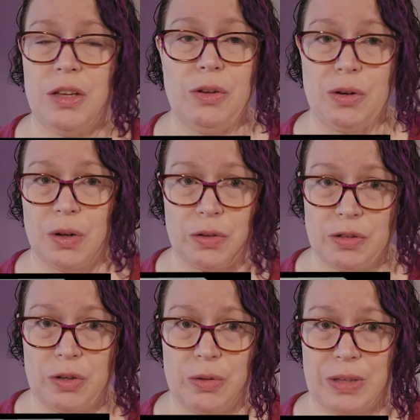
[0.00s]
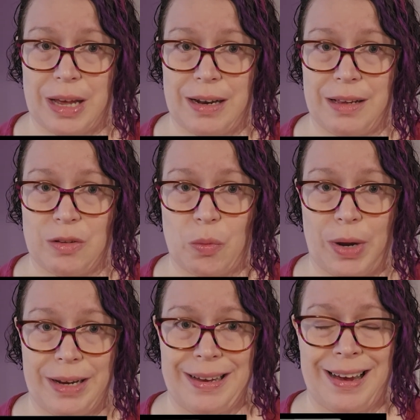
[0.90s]
you could also use that as a
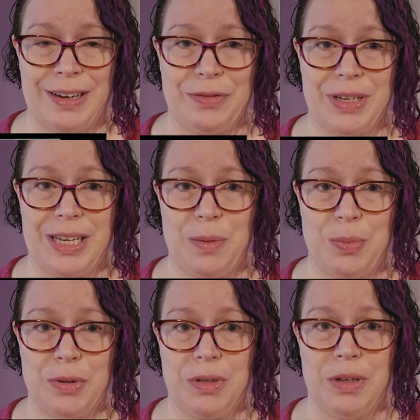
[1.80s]
way to kind of keep